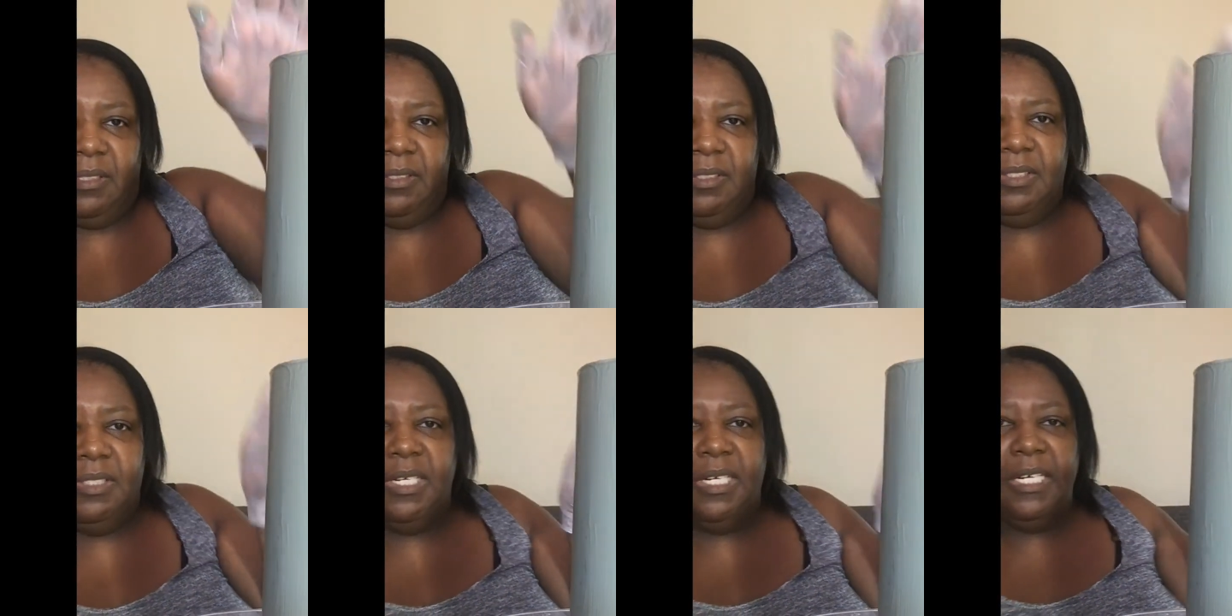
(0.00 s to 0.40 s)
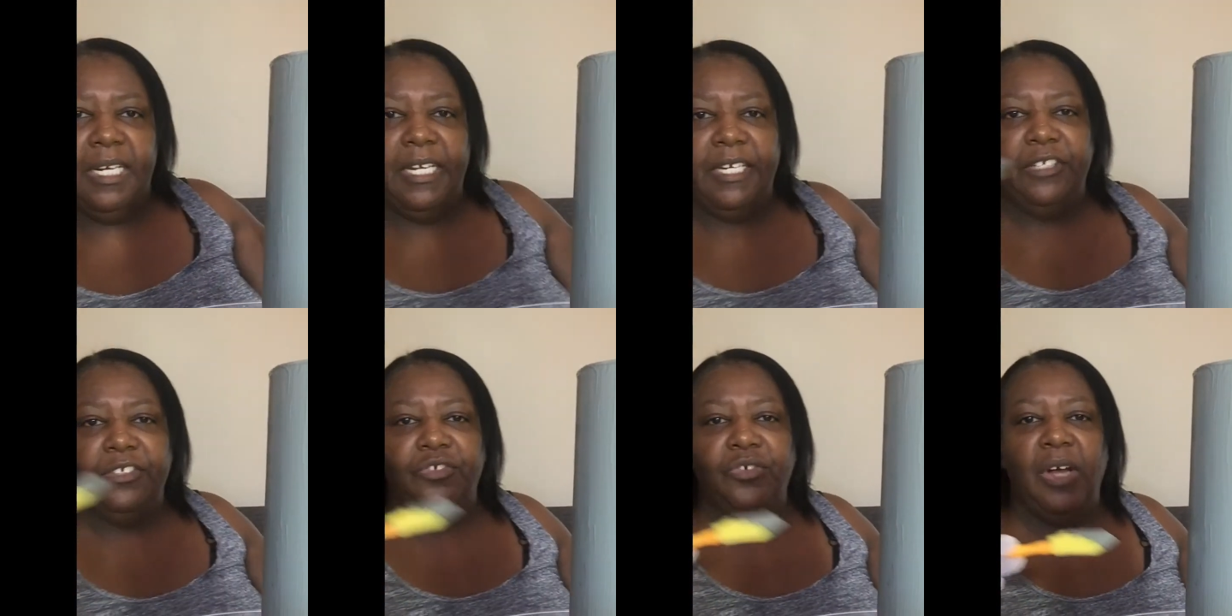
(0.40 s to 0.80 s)
you are gonna
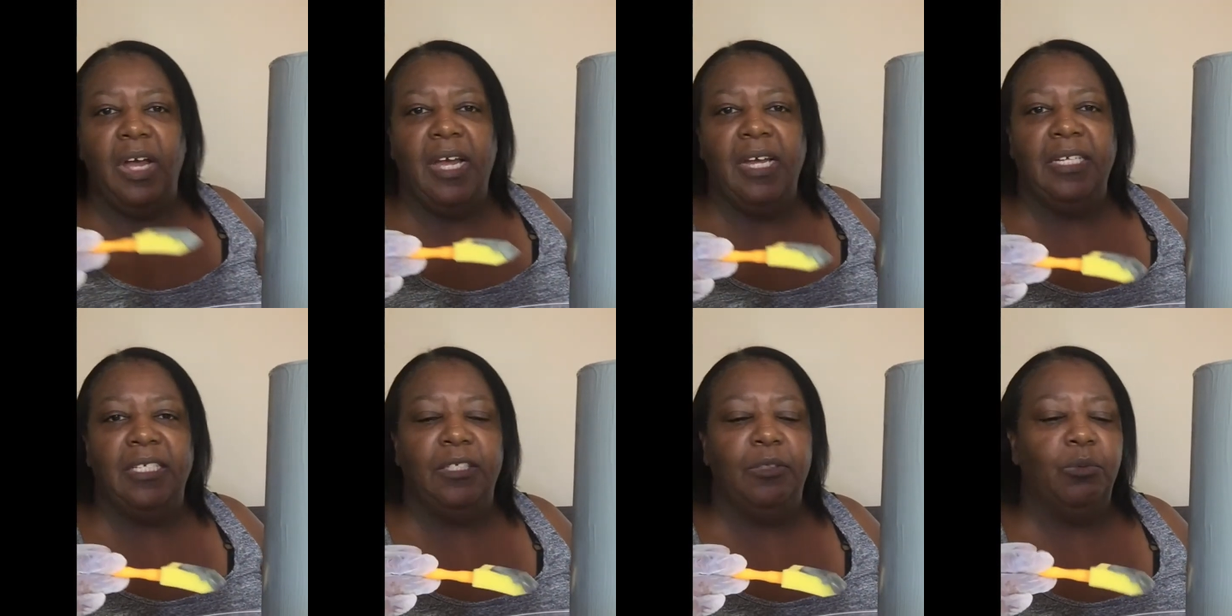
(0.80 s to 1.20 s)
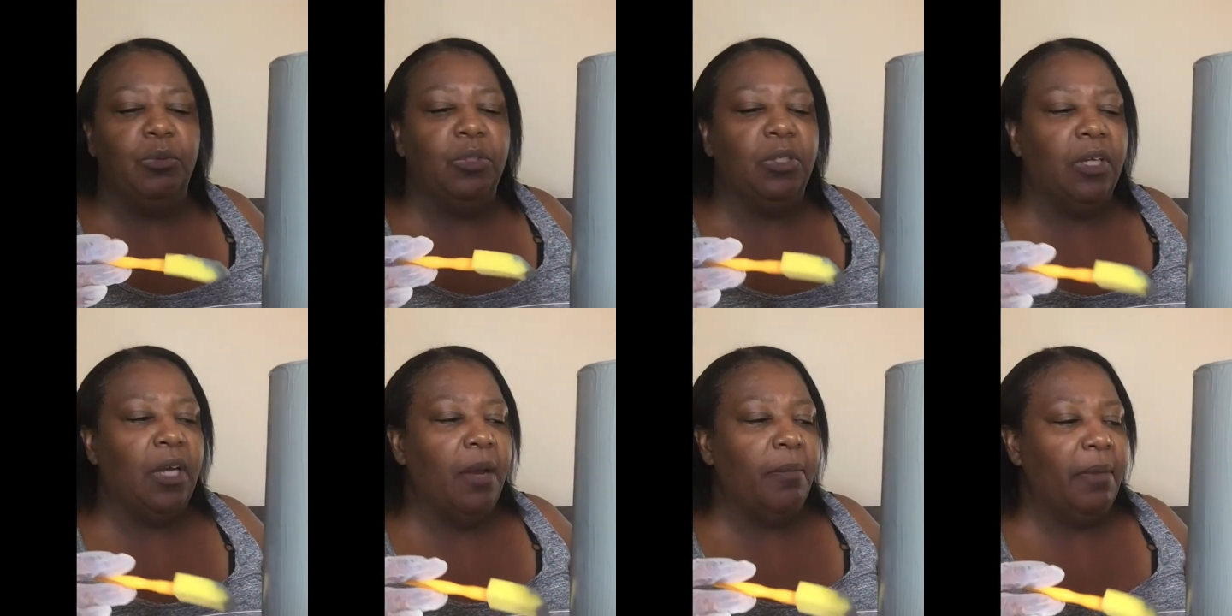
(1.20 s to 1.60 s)
let it dry and we're
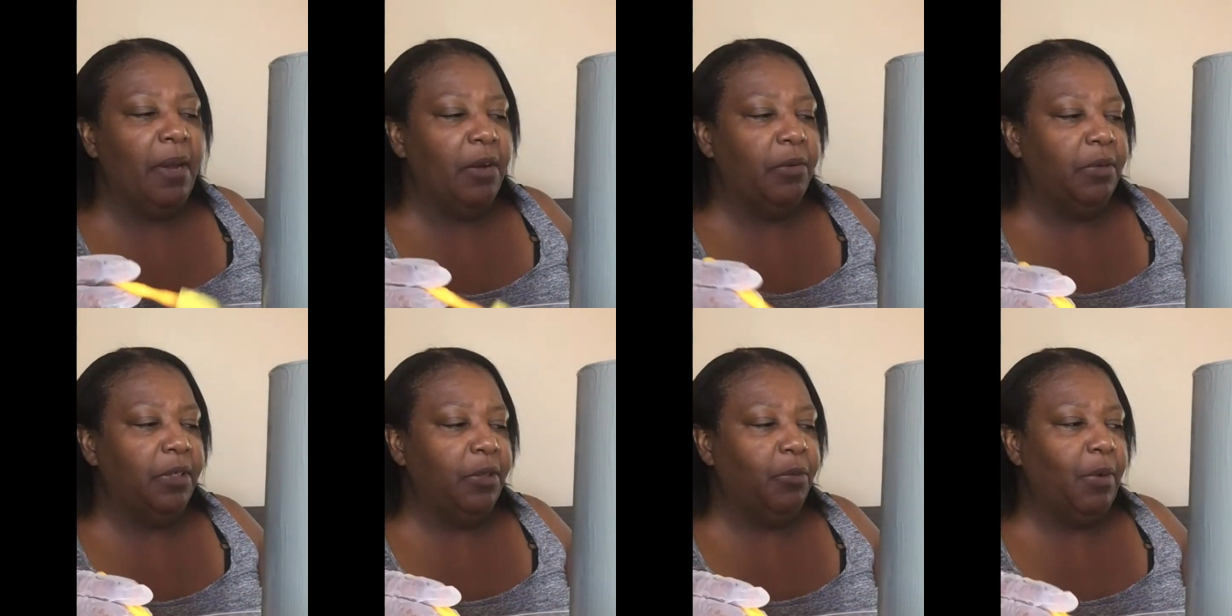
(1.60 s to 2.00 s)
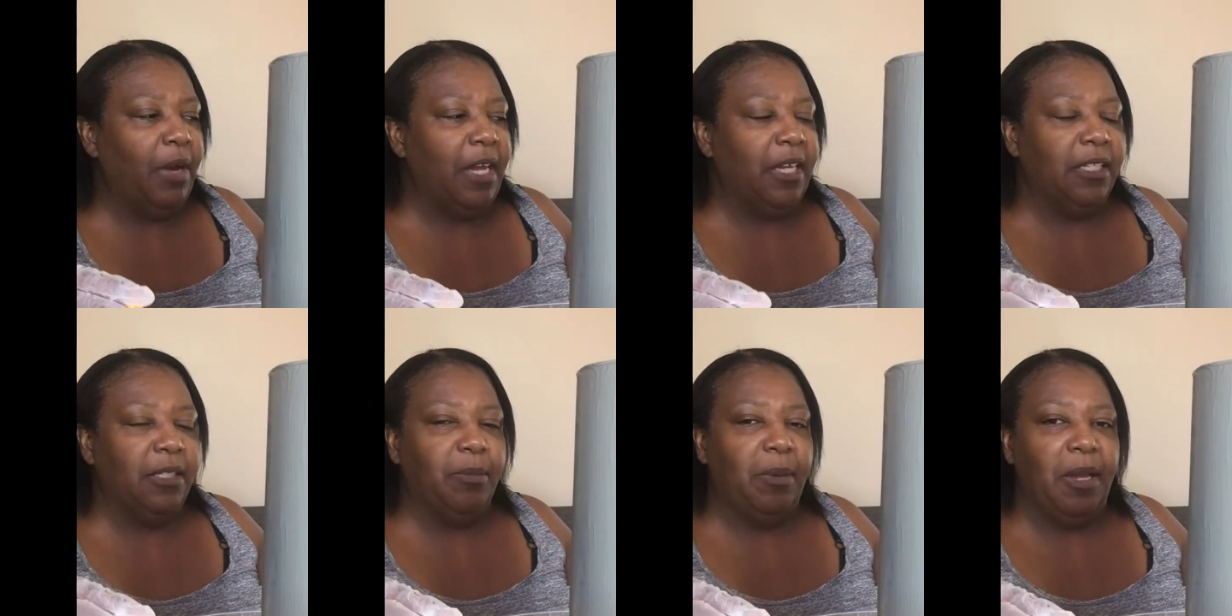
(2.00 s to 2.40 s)
gonna come back with the
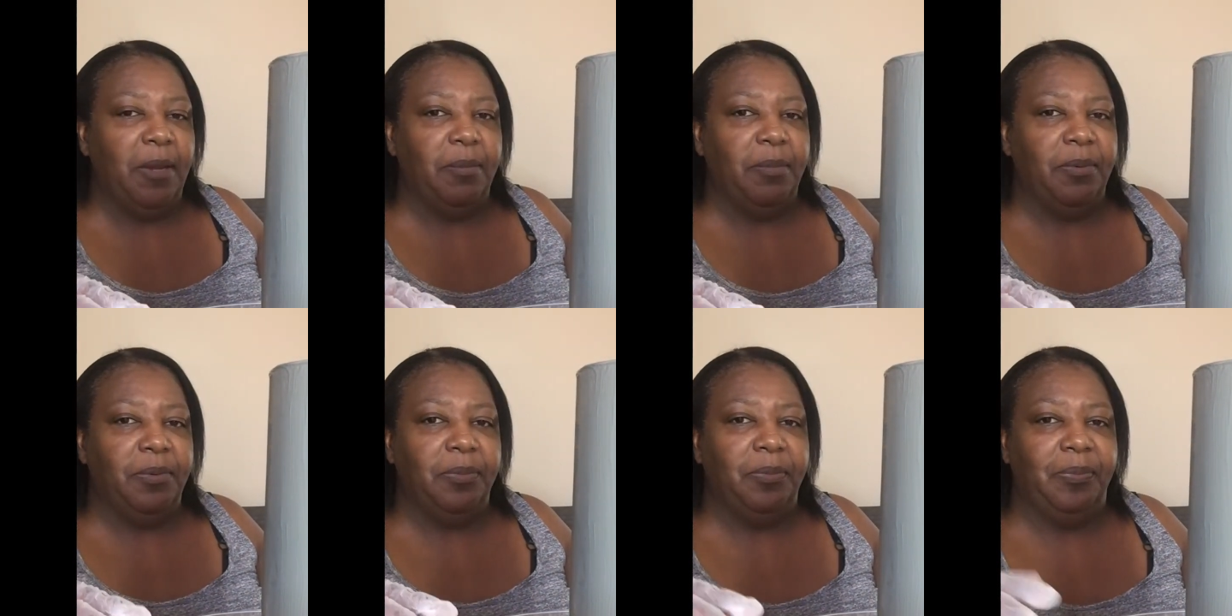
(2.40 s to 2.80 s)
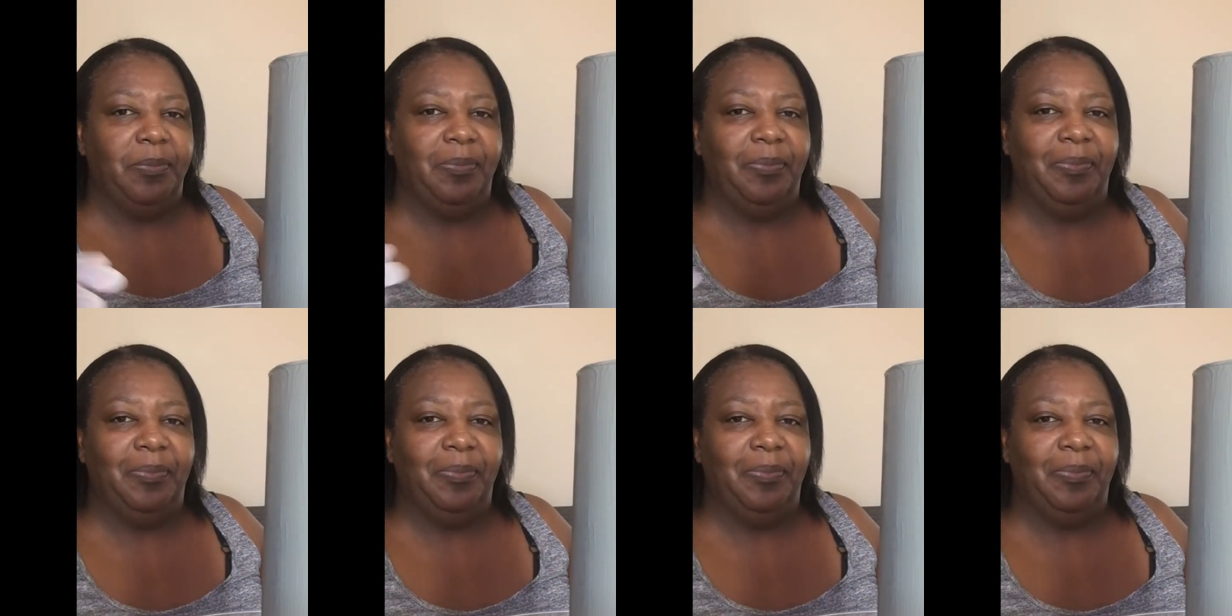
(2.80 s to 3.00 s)
wax paper.